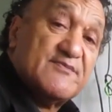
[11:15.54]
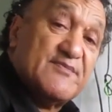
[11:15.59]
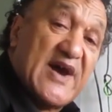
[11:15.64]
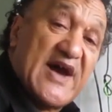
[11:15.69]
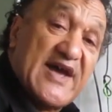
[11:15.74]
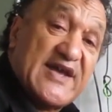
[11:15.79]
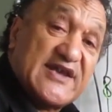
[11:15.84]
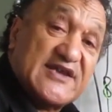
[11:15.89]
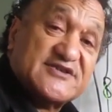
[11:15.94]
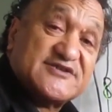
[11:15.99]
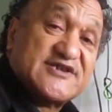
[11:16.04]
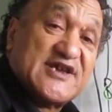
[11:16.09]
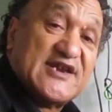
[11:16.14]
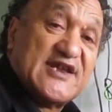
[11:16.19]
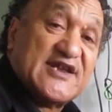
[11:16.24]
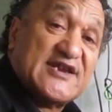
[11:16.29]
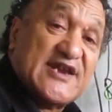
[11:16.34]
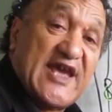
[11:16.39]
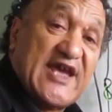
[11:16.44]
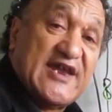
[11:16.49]
buying and
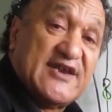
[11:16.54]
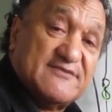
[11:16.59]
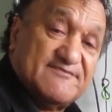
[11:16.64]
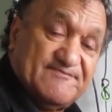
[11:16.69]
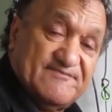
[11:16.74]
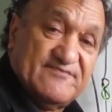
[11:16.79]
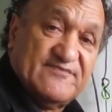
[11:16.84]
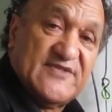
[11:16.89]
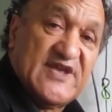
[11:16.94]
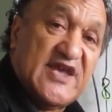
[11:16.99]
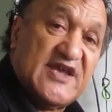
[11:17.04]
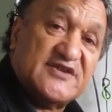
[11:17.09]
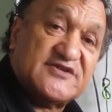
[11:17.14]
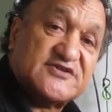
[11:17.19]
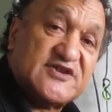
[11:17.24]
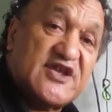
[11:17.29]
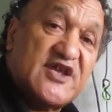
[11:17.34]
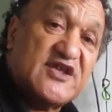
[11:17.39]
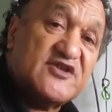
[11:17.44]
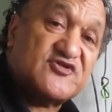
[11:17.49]
selling land
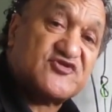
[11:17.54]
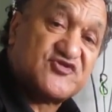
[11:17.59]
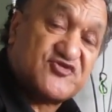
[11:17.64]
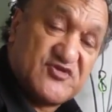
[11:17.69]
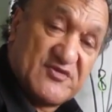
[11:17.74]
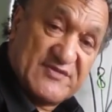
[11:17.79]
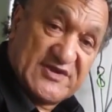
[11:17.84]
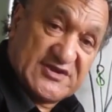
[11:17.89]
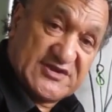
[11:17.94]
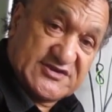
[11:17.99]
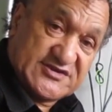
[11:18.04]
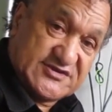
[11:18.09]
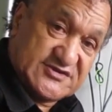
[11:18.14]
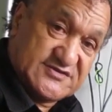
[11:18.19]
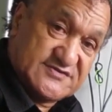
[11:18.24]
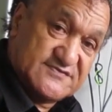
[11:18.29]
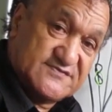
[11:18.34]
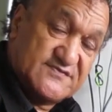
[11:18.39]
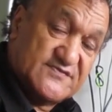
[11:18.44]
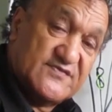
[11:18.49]
as
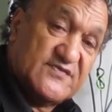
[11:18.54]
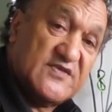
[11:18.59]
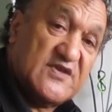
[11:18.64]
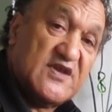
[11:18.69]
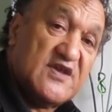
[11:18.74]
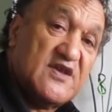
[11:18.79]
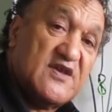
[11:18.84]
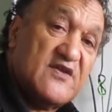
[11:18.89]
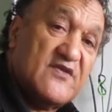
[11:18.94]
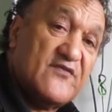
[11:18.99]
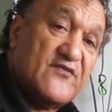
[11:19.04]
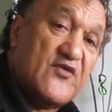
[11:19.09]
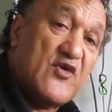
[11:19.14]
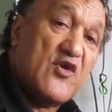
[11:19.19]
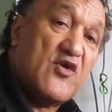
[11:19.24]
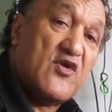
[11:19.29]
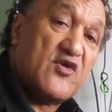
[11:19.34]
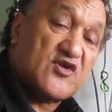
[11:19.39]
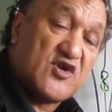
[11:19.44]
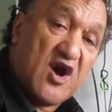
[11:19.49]
instruments
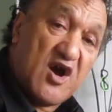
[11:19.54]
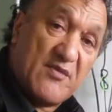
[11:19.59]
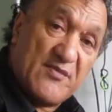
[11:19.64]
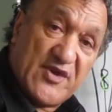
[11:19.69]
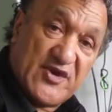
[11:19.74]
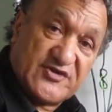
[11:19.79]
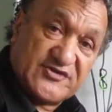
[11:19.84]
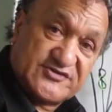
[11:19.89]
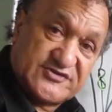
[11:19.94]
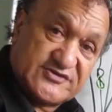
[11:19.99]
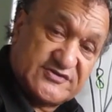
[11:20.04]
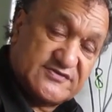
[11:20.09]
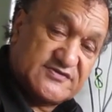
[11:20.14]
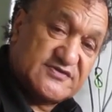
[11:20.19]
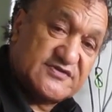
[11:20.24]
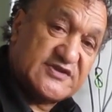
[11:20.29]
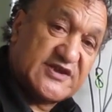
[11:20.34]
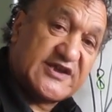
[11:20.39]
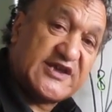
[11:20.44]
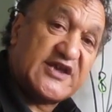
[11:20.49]
for commerce.
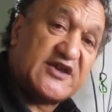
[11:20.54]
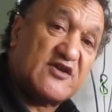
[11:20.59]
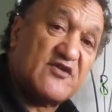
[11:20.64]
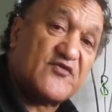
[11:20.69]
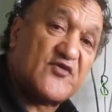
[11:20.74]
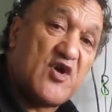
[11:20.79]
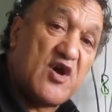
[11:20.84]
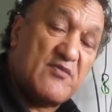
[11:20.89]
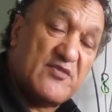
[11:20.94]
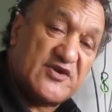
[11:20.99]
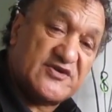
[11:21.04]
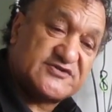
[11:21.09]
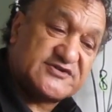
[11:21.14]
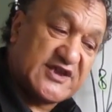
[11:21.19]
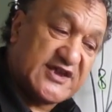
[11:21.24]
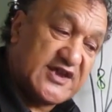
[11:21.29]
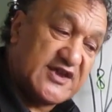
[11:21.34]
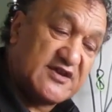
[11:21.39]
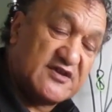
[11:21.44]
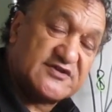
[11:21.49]
The King of Commerce,
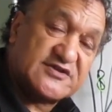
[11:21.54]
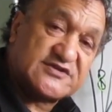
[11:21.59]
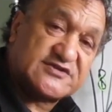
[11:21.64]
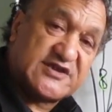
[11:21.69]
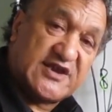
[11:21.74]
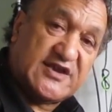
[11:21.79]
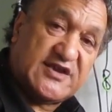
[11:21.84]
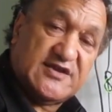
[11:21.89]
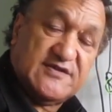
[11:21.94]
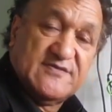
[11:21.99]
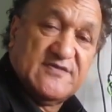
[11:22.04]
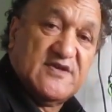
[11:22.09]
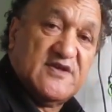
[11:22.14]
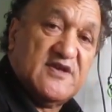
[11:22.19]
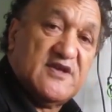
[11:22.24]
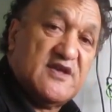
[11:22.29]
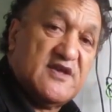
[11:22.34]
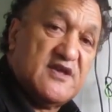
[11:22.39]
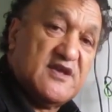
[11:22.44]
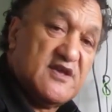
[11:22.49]
the King of the Sea,
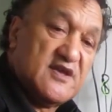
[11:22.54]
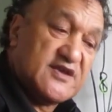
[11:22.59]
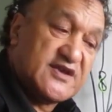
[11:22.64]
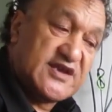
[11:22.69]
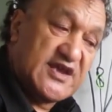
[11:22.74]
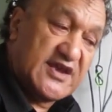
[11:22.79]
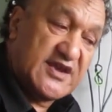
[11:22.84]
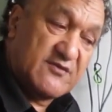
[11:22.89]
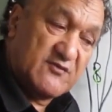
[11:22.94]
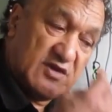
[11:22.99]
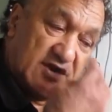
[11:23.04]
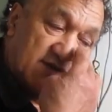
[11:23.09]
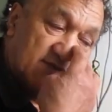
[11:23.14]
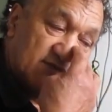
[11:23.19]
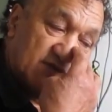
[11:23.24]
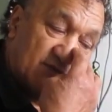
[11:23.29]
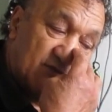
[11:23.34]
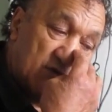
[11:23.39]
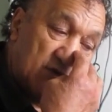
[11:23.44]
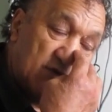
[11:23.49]
King
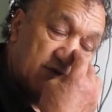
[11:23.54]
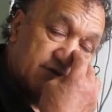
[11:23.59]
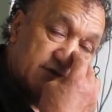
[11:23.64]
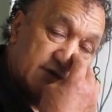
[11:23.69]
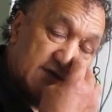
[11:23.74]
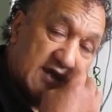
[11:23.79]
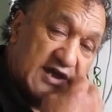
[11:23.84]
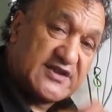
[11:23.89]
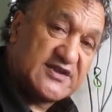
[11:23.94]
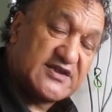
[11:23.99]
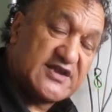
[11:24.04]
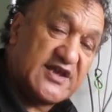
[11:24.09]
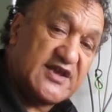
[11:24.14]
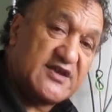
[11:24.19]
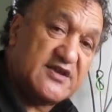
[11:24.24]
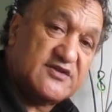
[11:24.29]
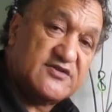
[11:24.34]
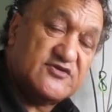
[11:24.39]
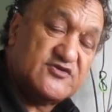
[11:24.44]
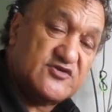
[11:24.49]
William IV and
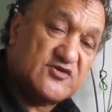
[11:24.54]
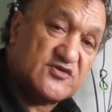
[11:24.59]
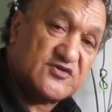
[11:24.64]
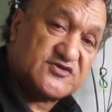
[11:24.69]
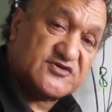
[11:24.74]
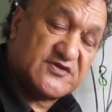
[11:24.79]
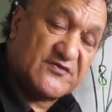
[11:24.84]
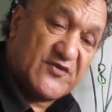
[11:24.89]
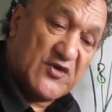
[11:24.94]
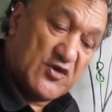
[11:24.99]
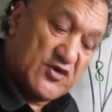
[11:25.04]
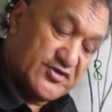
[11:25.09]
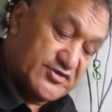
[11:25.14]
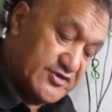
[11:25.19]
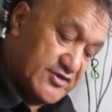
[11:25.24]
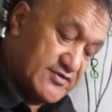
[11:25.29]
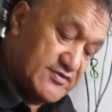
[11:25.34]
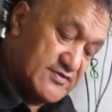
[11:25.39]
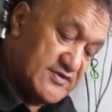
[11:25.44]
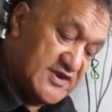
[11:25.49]
King George
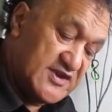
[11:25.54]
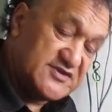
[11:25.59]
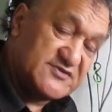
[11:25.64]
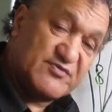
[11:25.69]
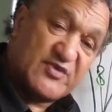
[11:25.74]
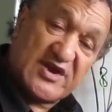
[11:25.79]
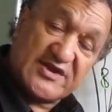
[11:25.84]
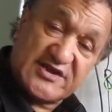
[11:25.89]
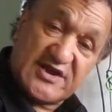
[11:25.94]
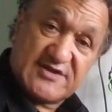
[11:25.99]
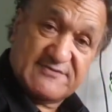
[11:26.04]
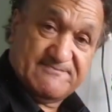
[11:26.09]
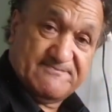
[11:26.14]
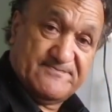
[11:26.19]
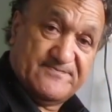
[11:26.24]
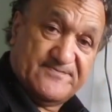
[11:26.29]
IV, his brother,